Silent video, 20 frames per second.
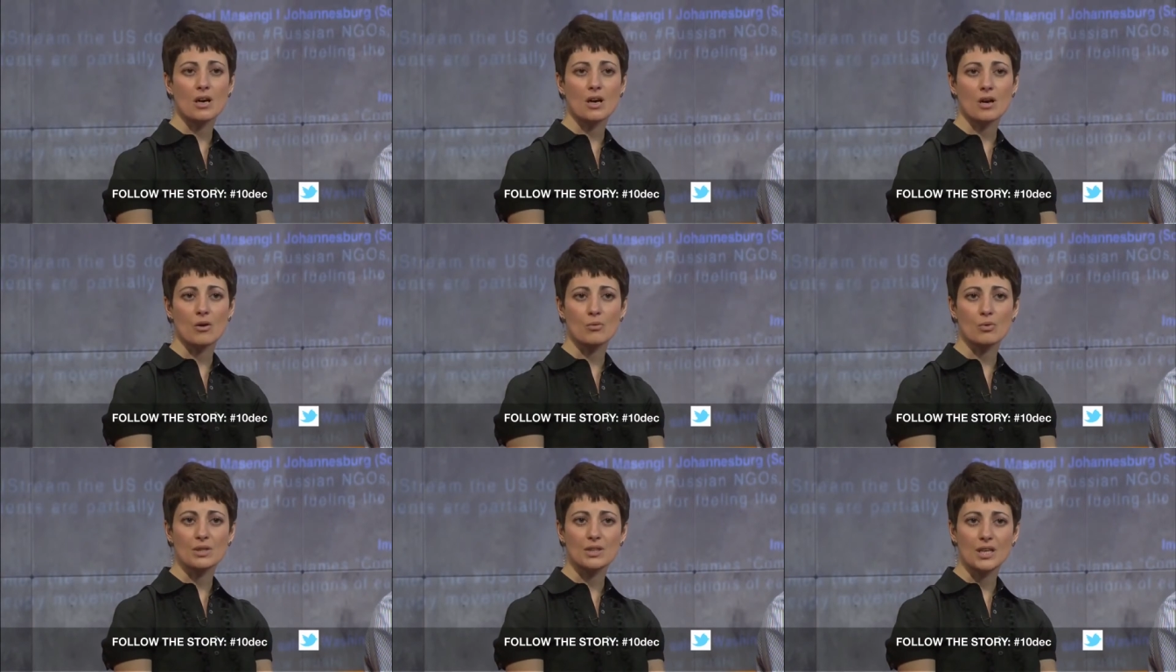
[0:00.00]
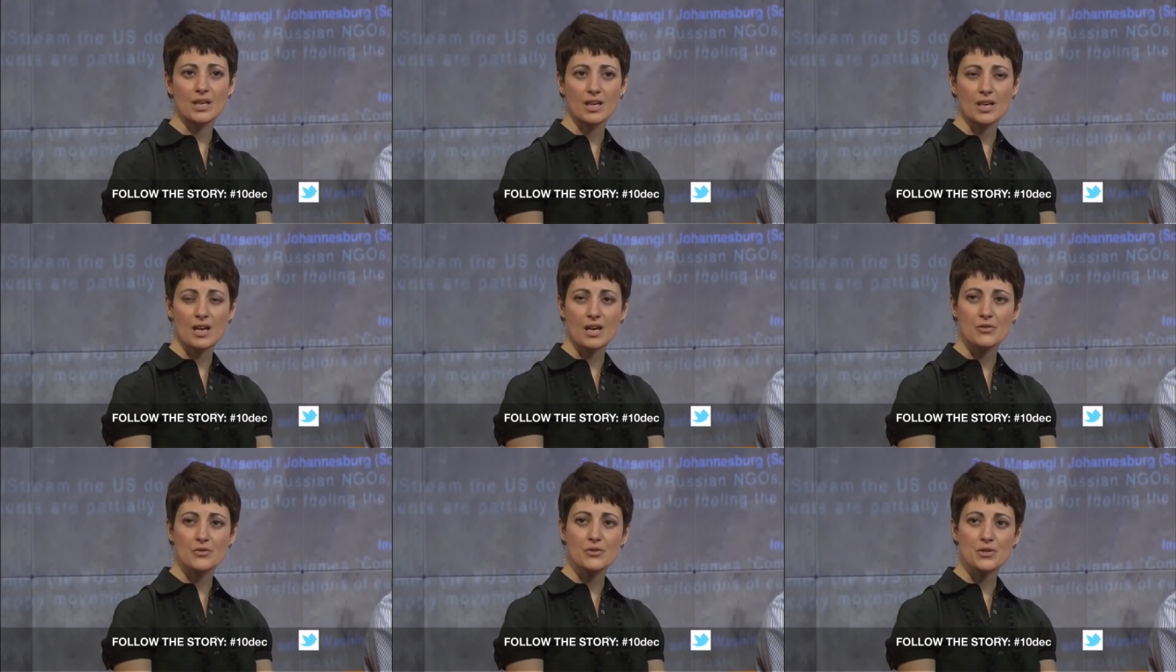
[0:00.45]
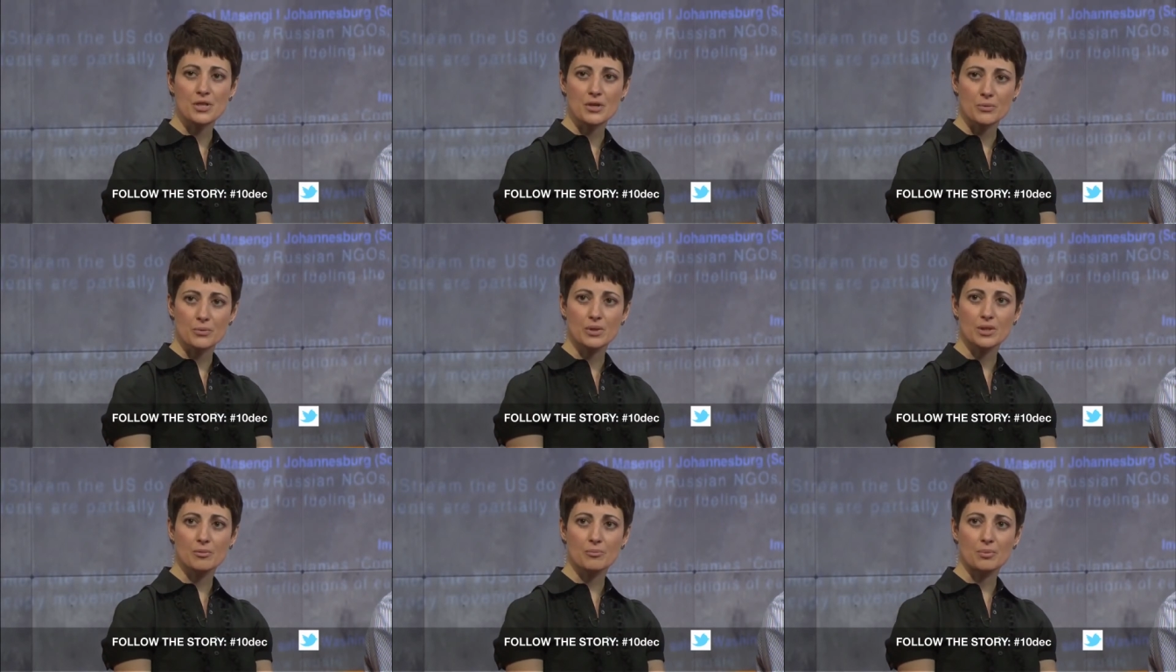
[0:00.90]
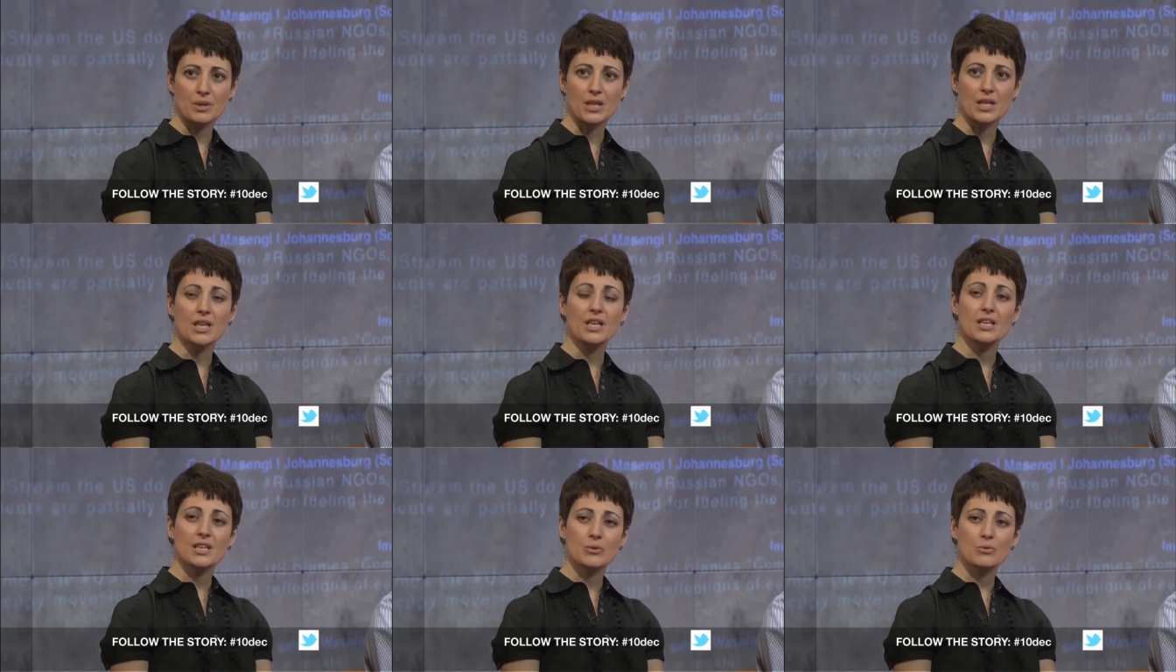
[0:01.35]
what their country will be.
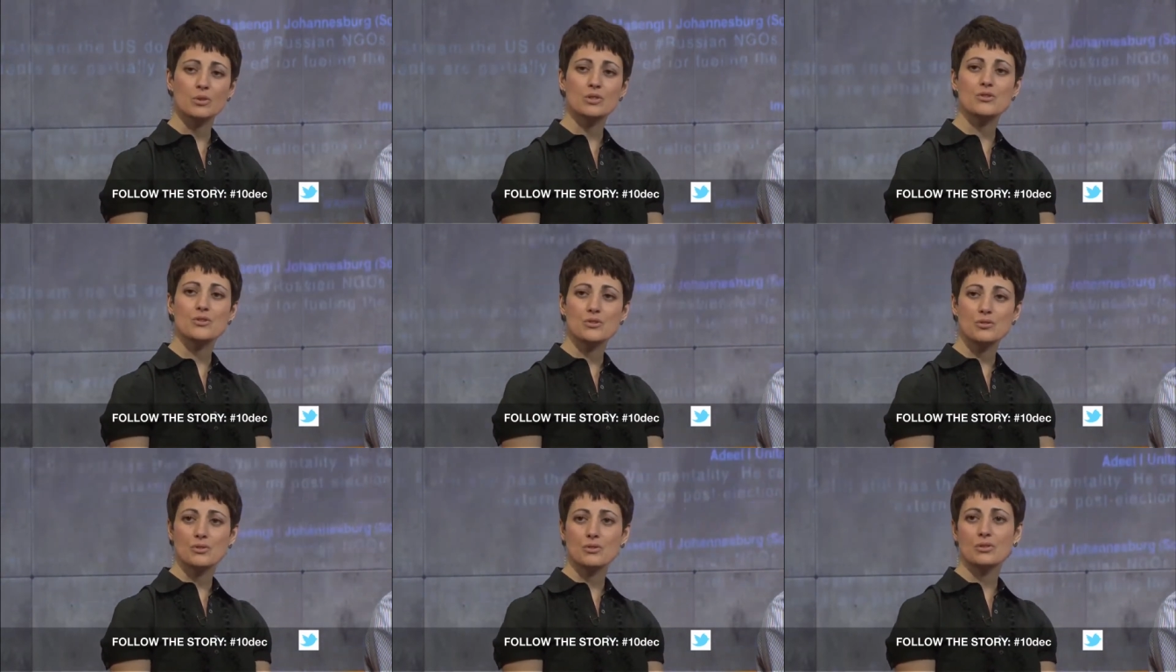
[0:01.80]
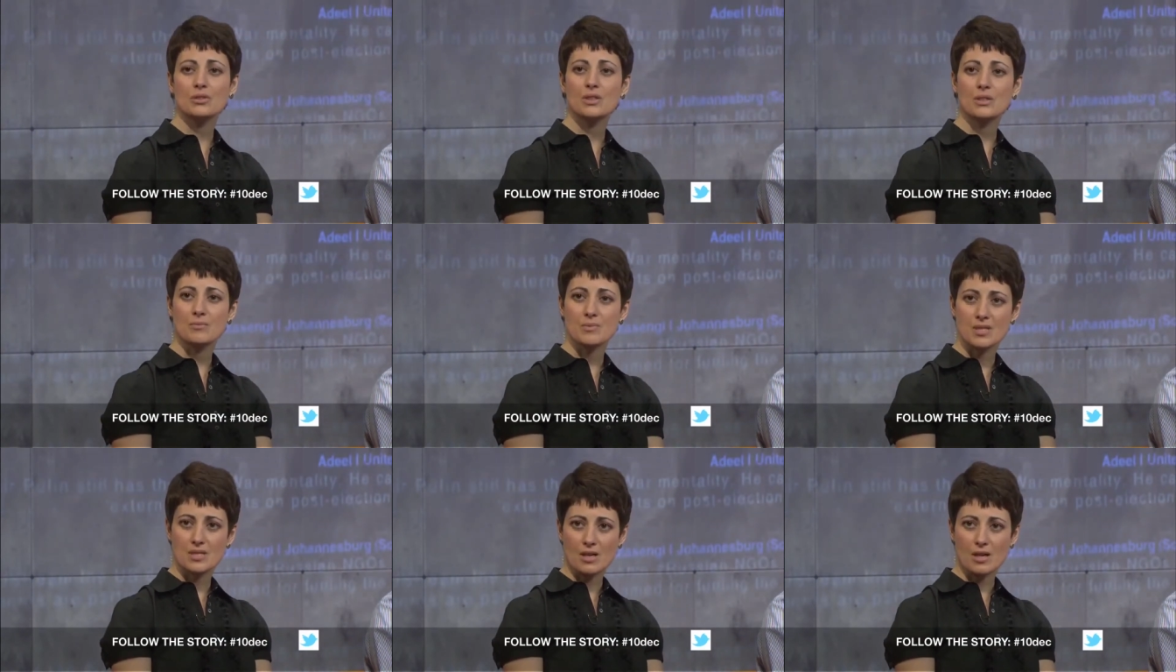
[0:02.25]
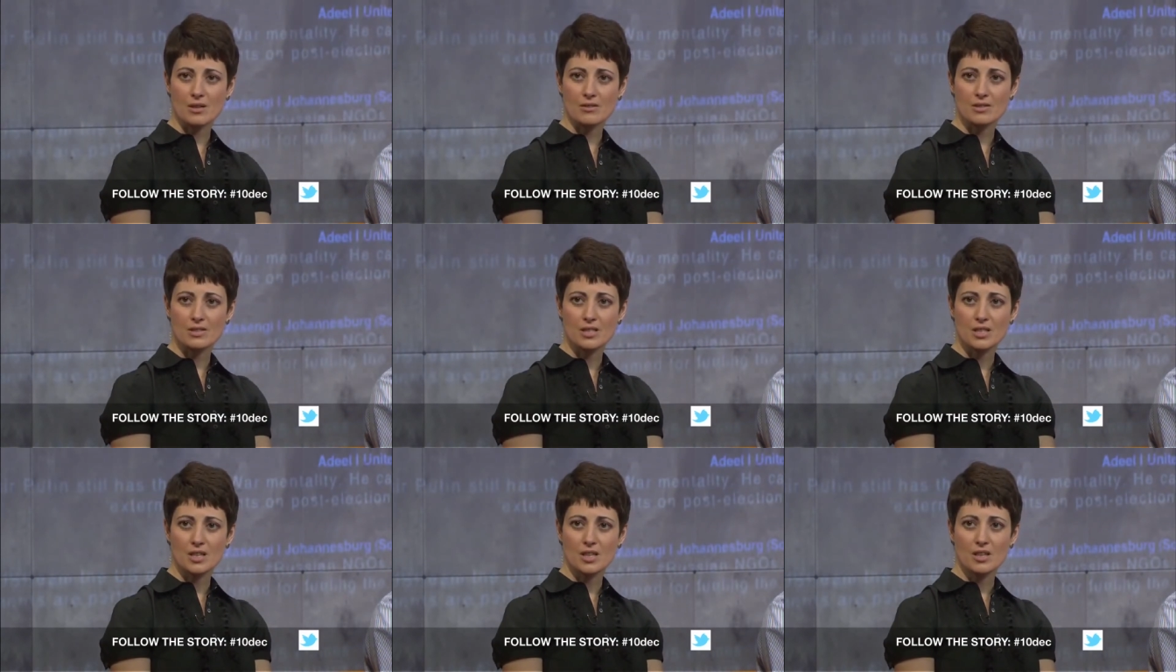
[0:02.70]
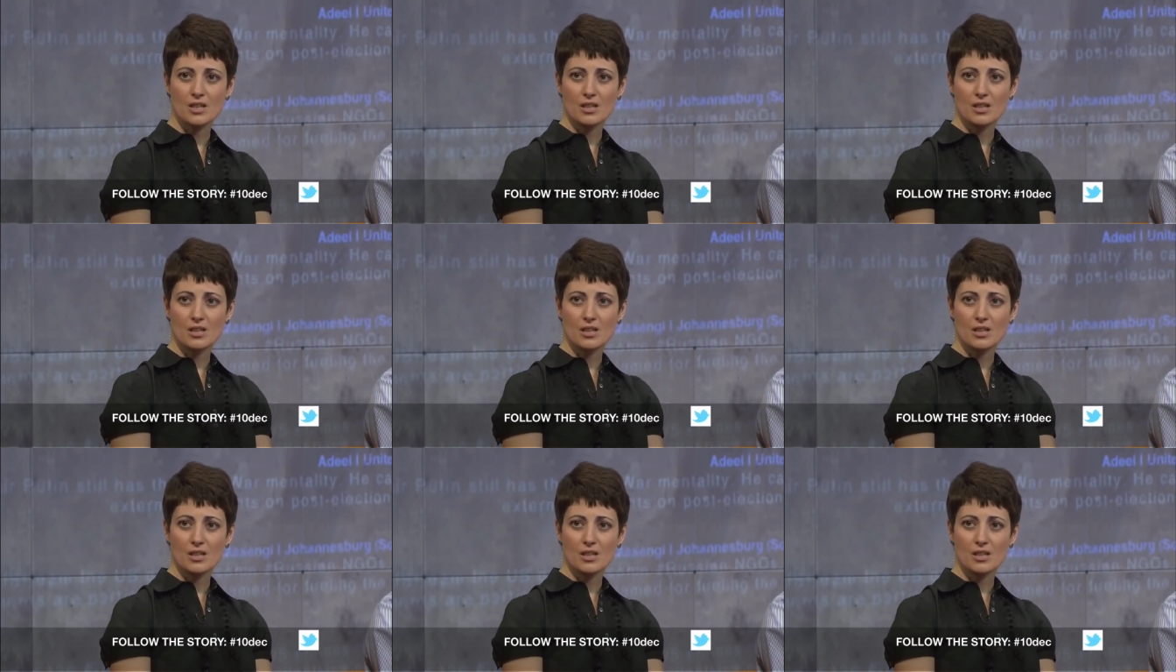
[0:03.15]
They want to do it themselves.